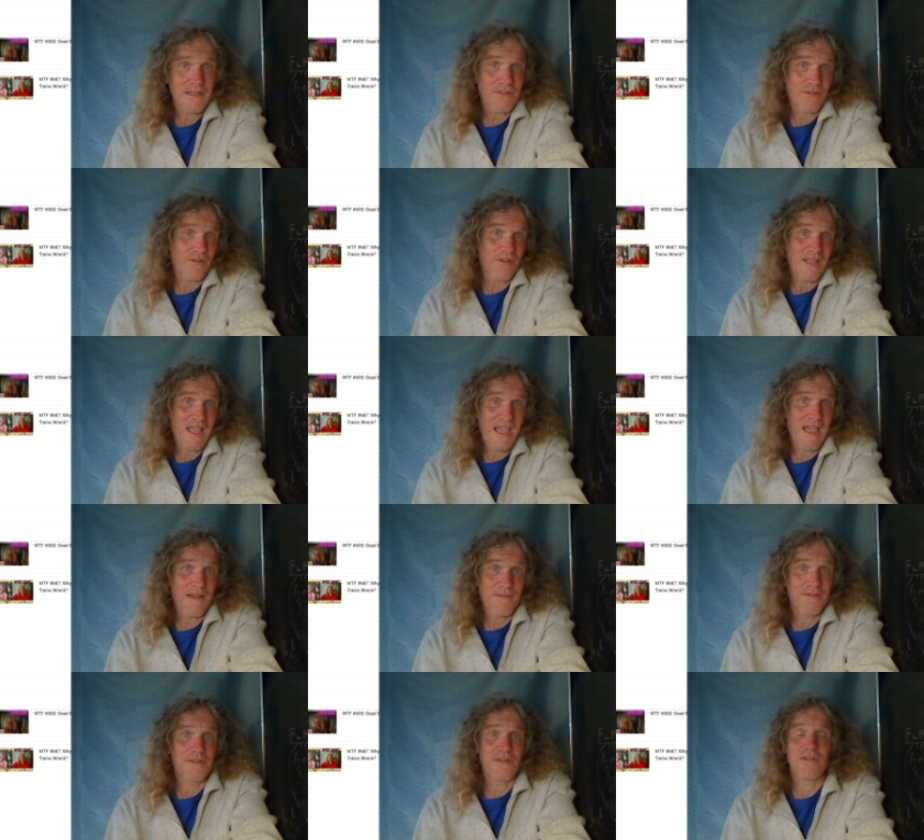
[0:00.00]
That's all you
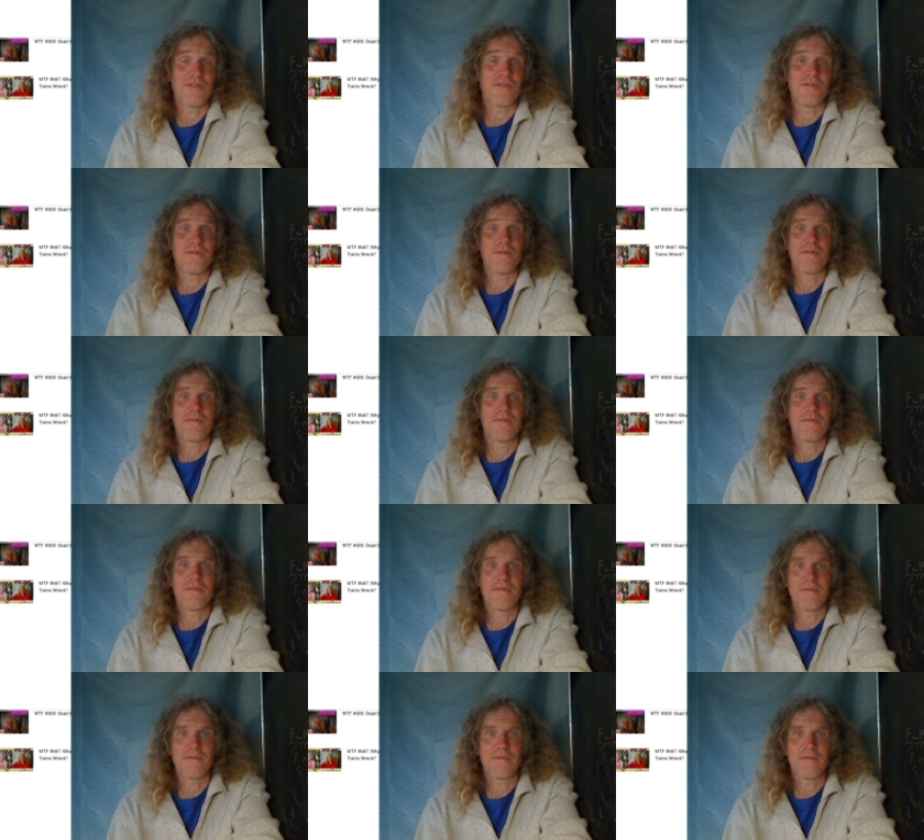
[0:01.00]
have to do.
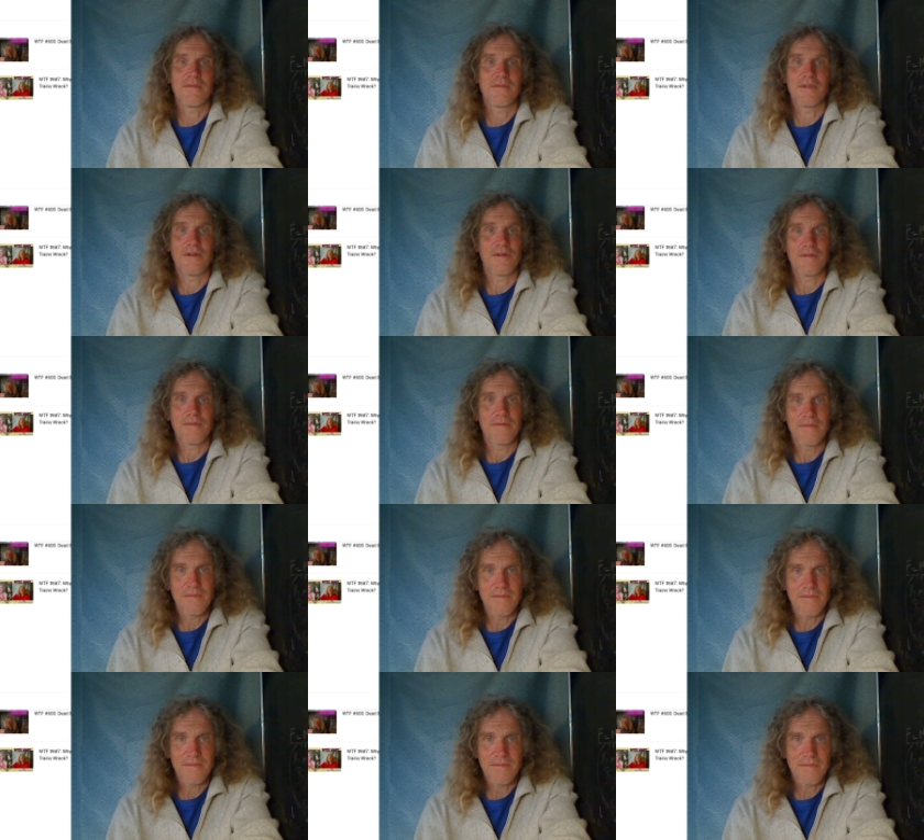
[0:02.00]
You know,
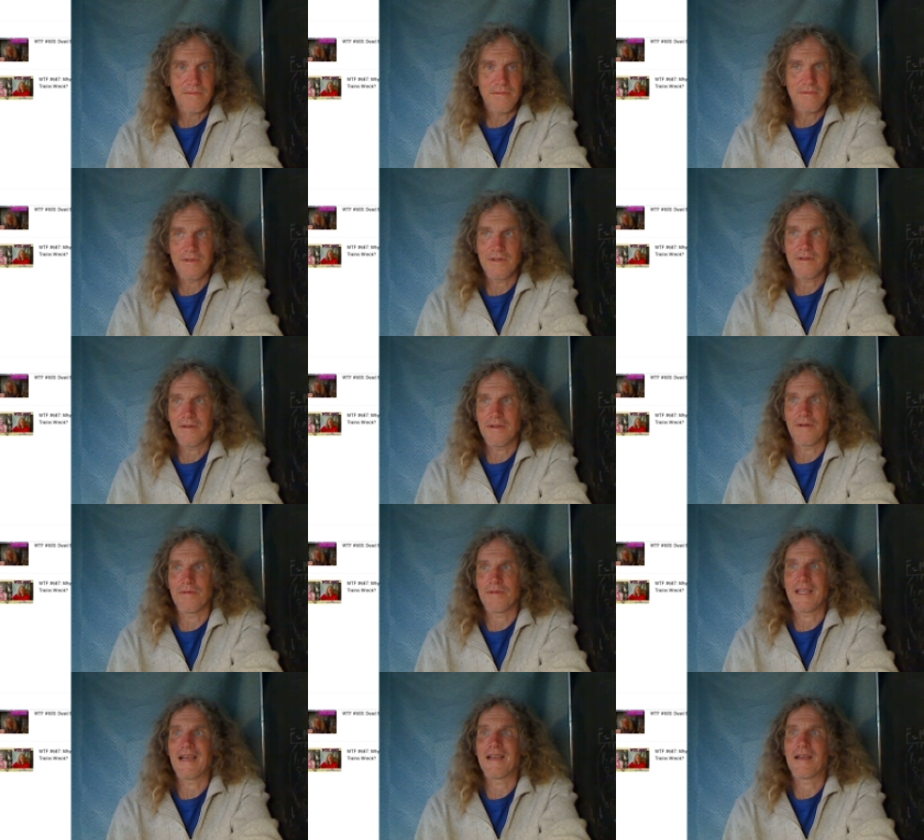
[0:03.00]
you, you
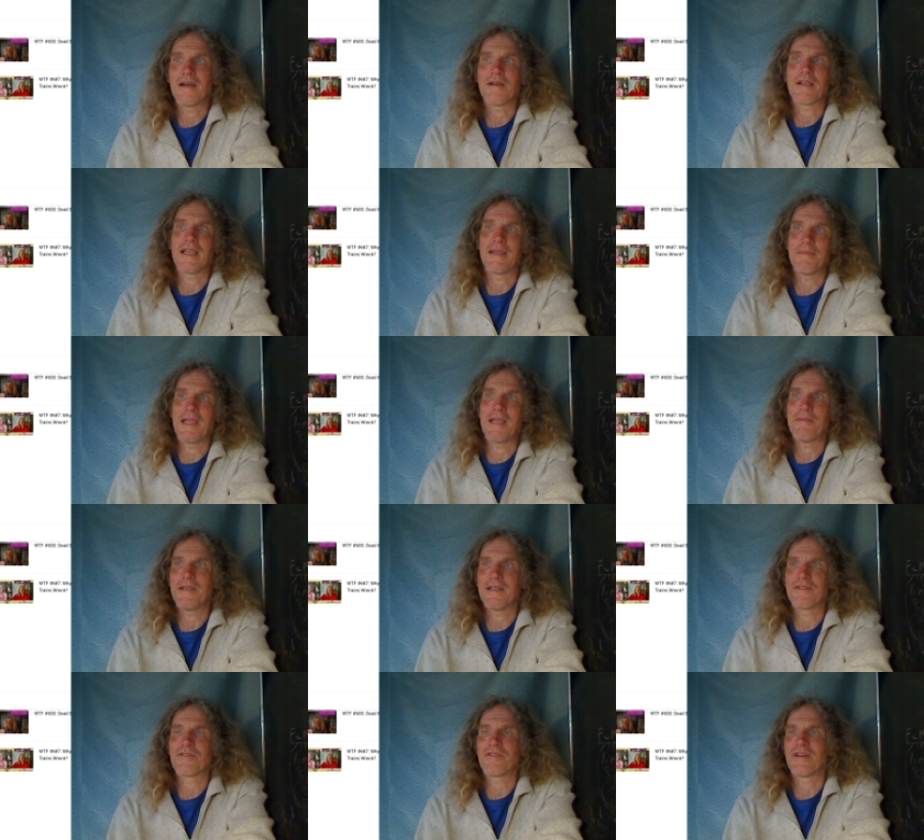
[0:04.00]
know, yeah, okay,
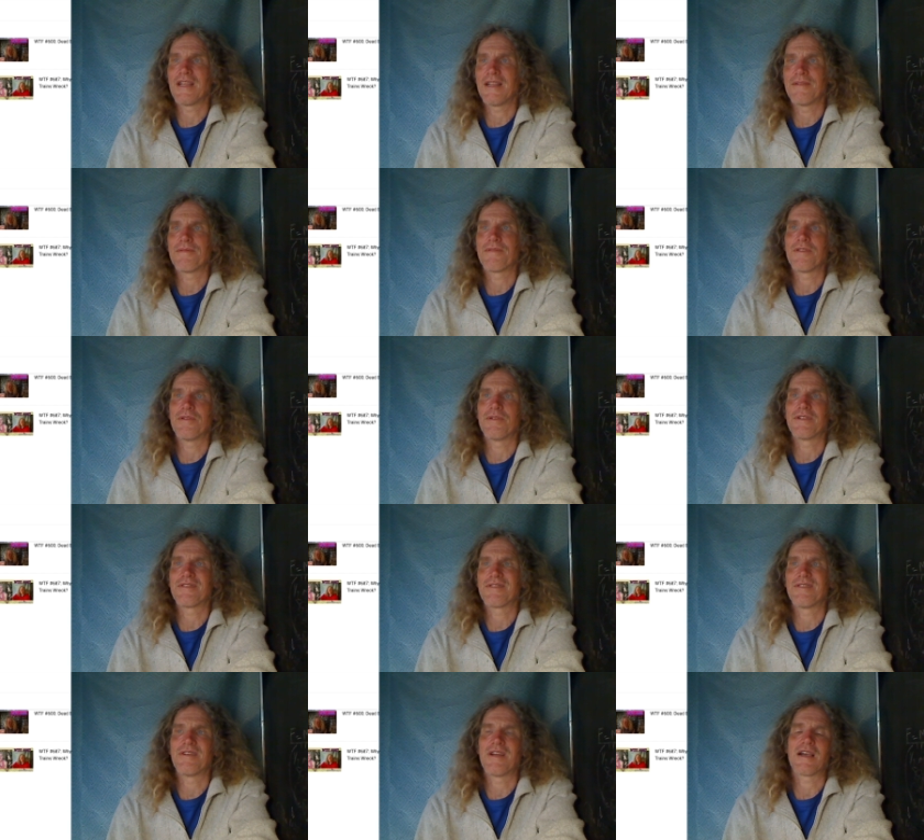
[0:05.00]
maybe it's going to
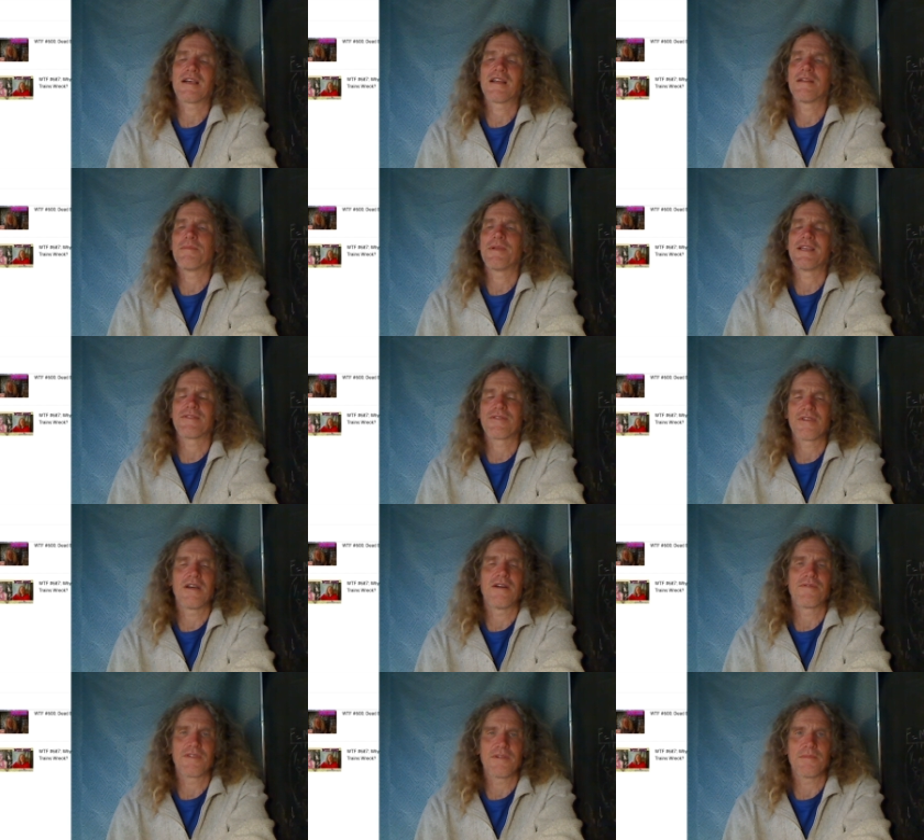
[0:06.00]
influence. You're not going to be as
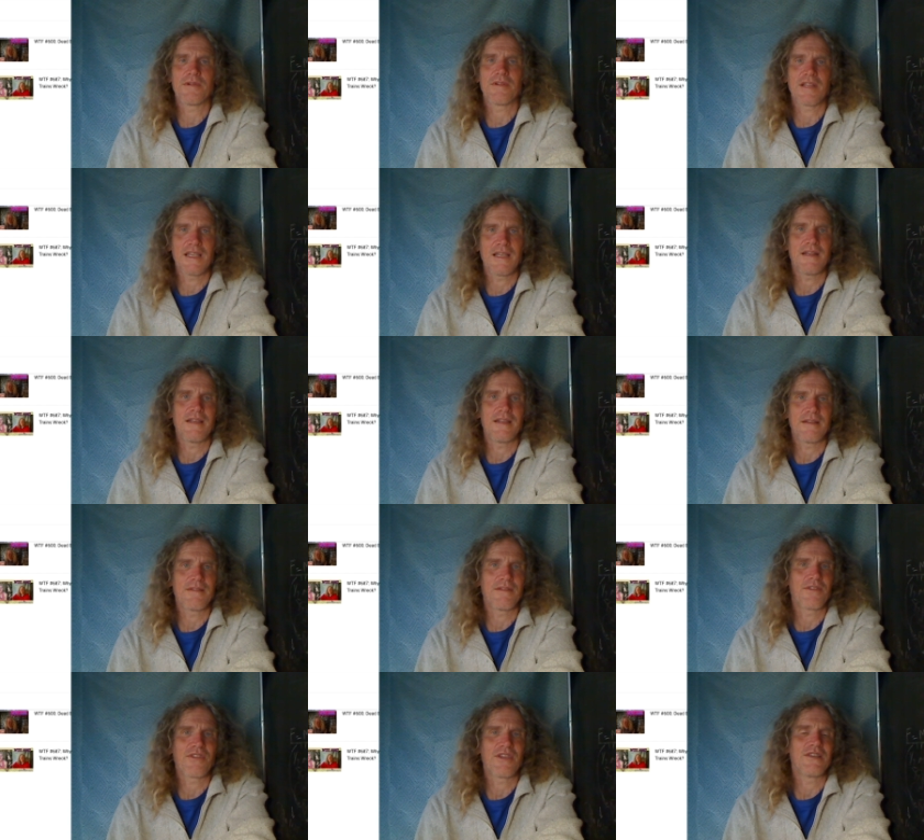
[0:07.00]
comfortable
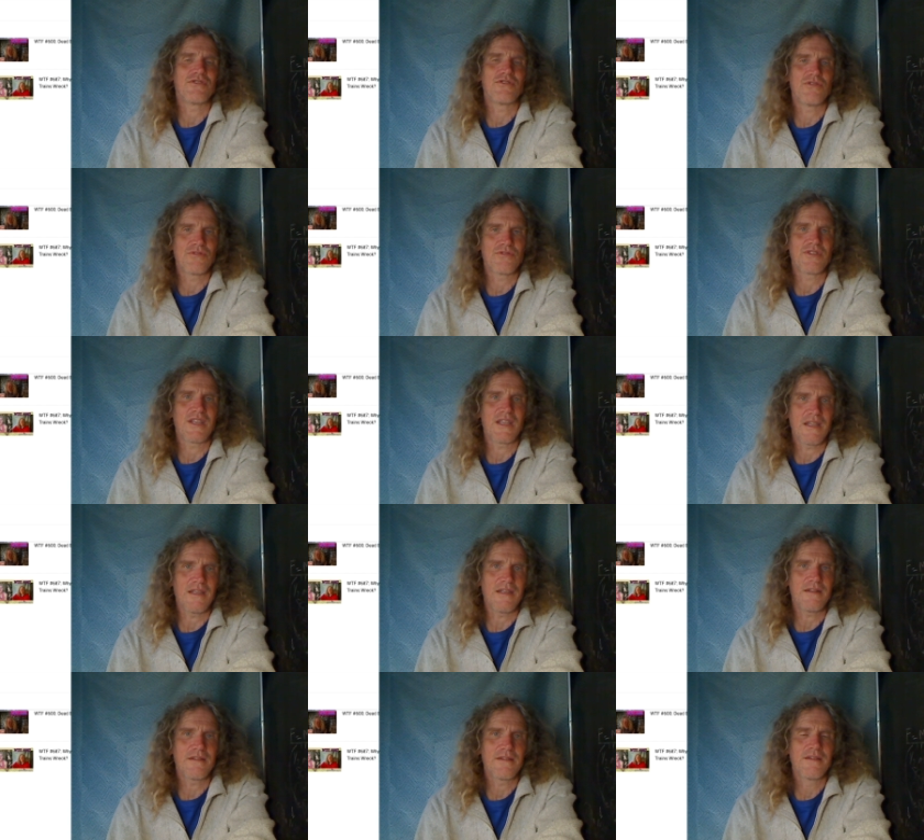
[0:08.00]
eating the things you used to
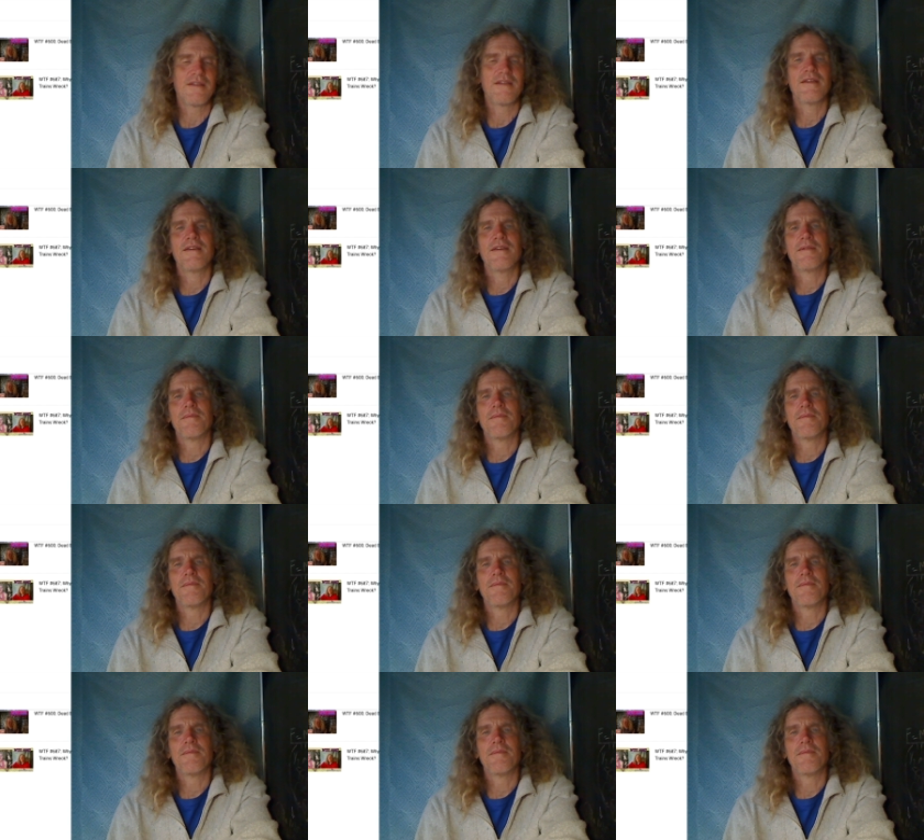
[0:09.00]
eat.